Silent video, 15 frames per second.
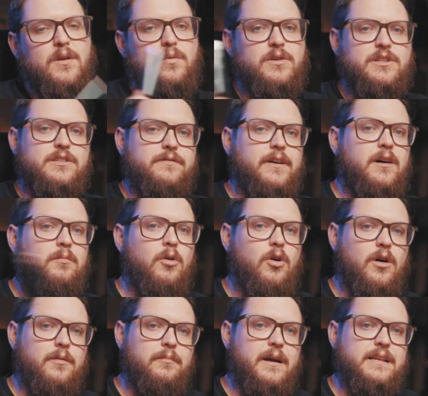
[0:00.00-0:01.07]
which is available
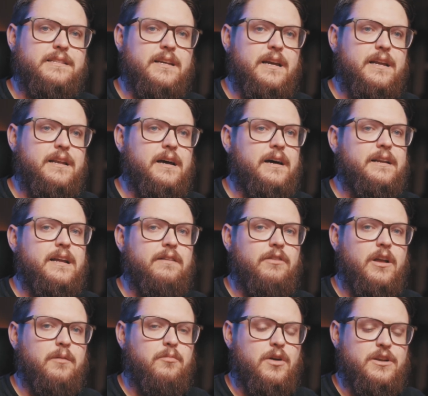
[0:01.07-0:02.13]
on my site,
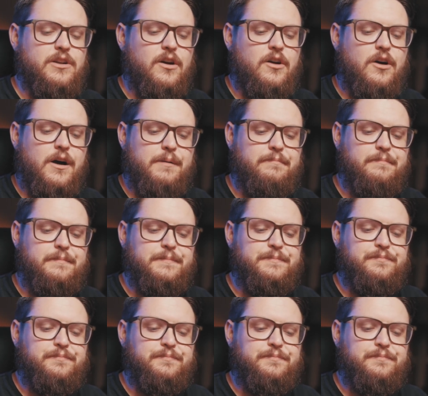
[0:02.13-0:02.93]
naviupgrade.com.